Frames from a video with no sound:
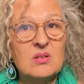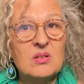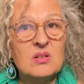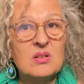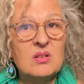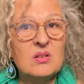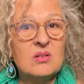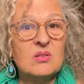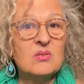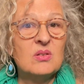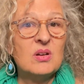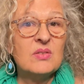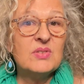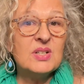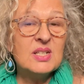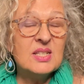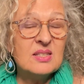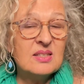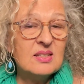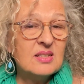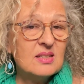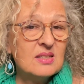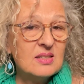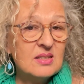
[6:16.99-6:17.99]
every
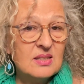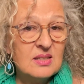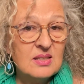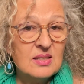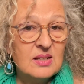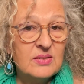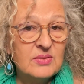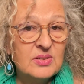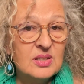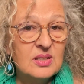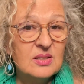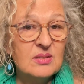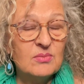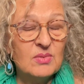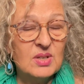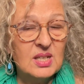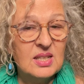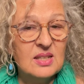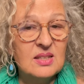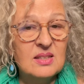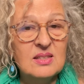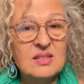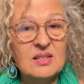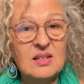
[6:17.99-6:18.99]
6 to 7
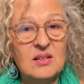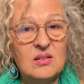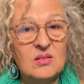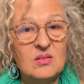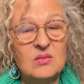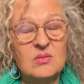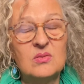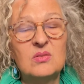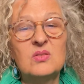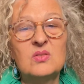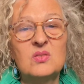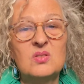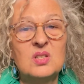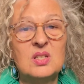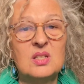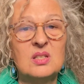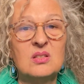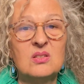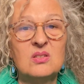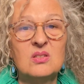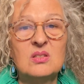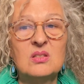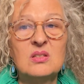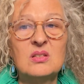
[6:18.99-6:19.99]
months, I'll
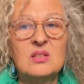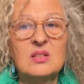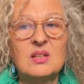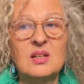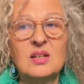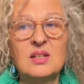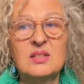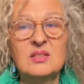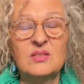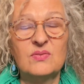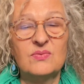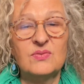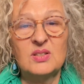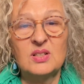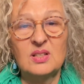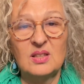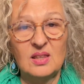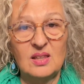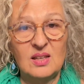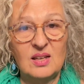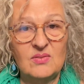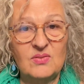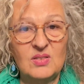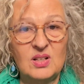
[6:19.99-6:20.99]
teach a different
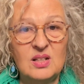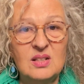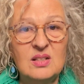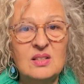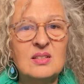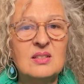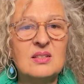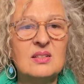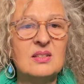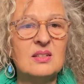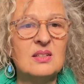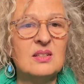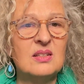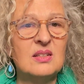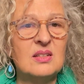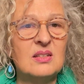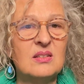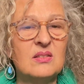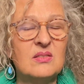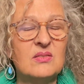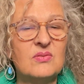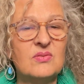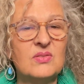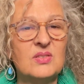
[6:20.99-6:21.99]
level
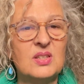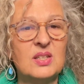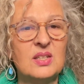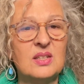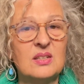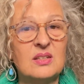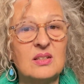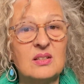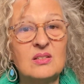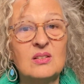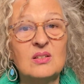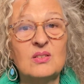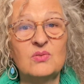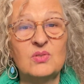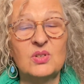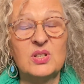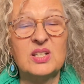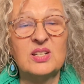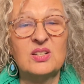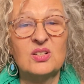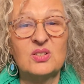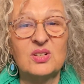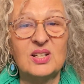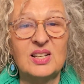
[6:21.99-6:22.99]
of the
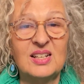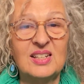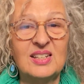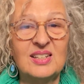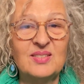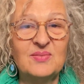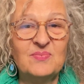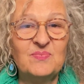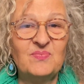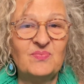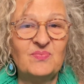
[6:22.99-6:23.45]
clairvoyant training.